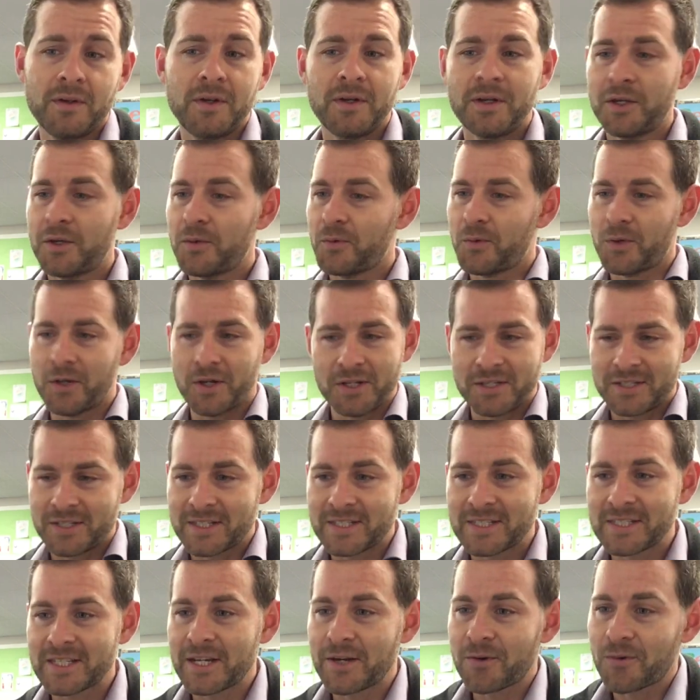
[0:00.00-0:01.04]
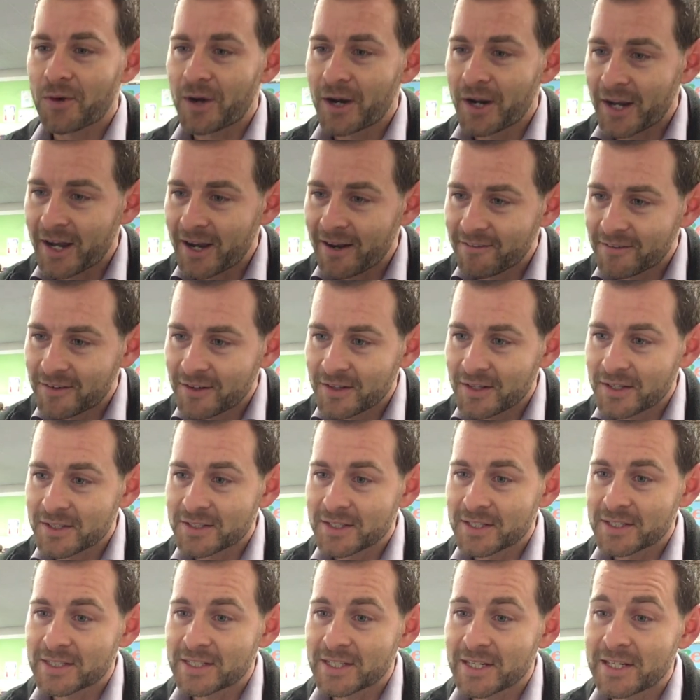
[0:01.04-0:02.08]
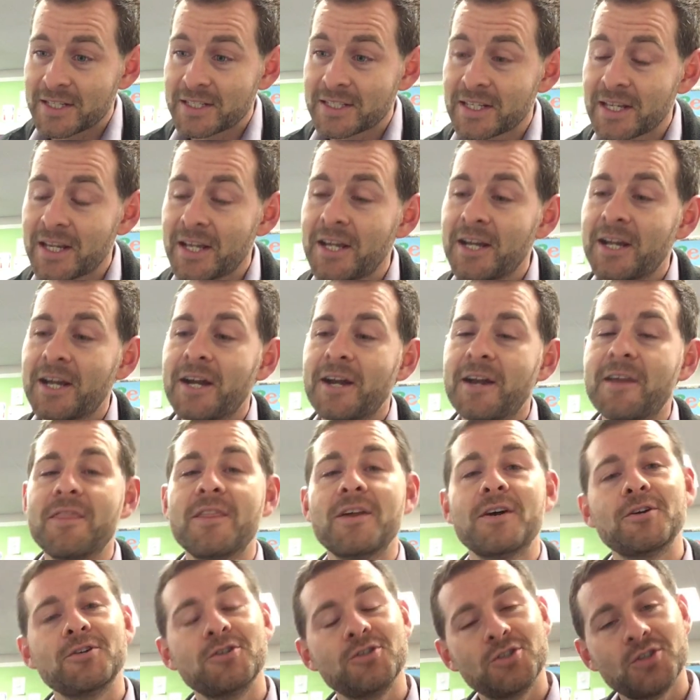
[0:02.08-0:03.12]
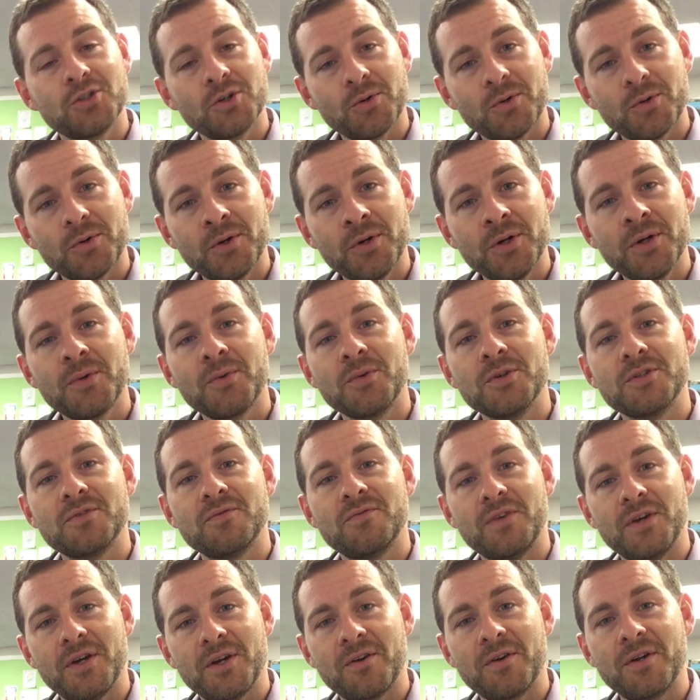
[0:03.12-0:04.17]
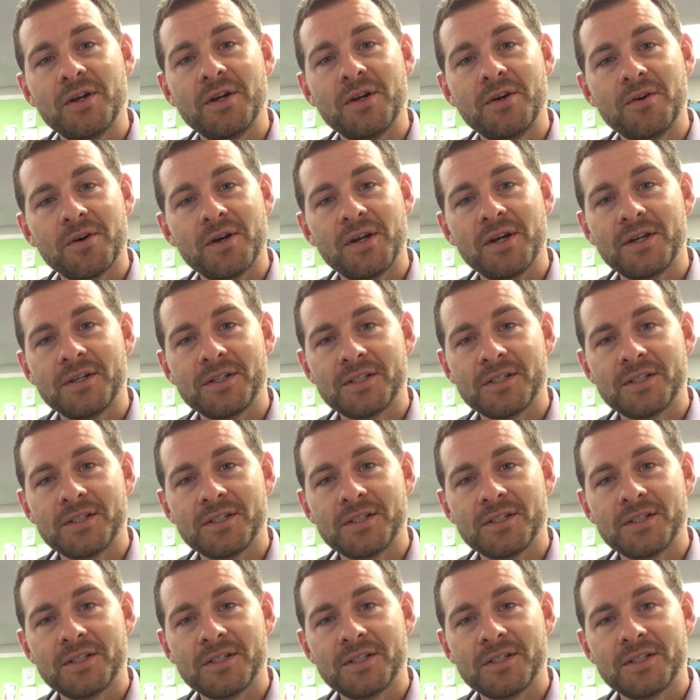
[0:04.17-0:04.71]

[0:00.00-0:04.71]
And what does it say right after this? It says, and their joy was very great.